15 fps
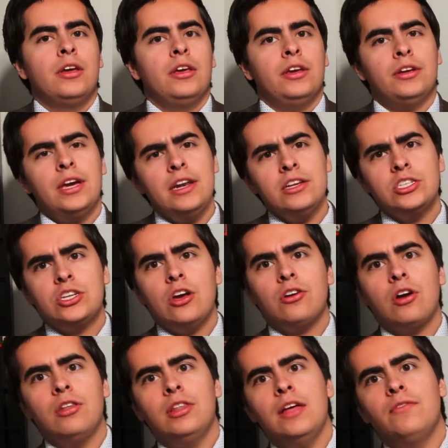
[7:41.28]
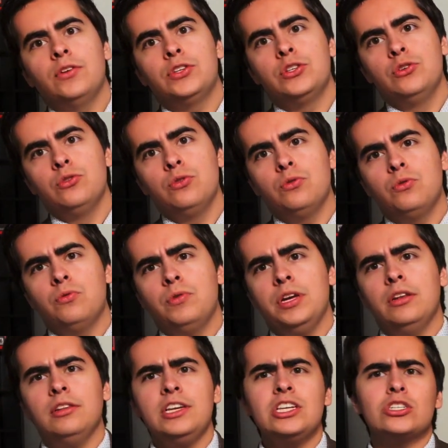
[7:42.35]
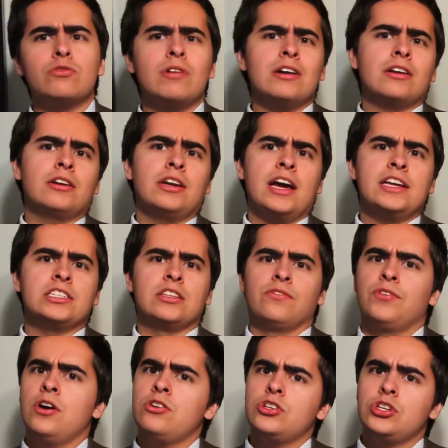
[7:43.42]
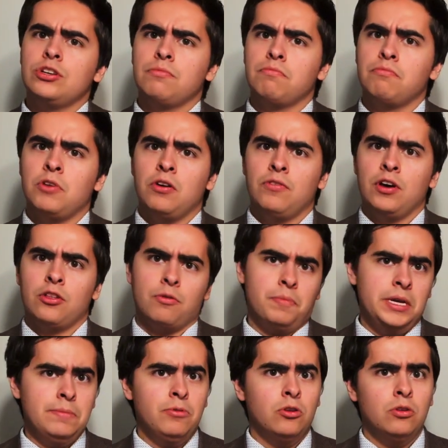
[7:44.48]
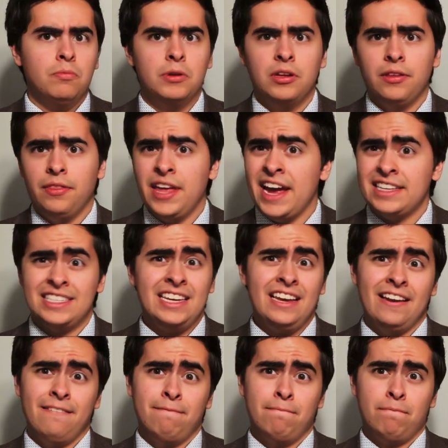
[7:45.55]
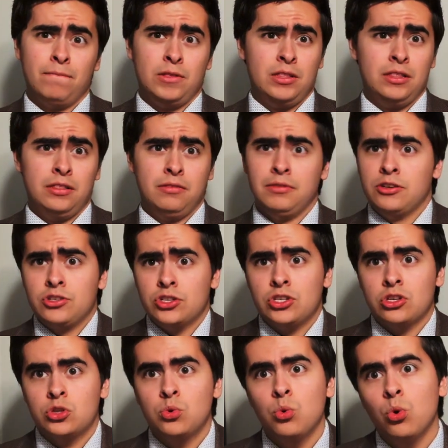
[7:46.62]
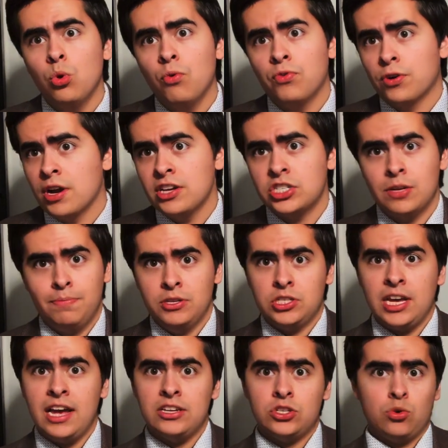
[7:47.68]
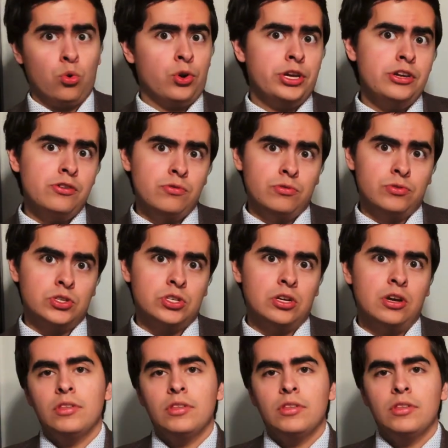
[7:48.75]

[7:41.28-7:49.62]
In getting stuck on level 2, we at least recognize the function of other people, but that's it. They're just a tool for us to possess or use.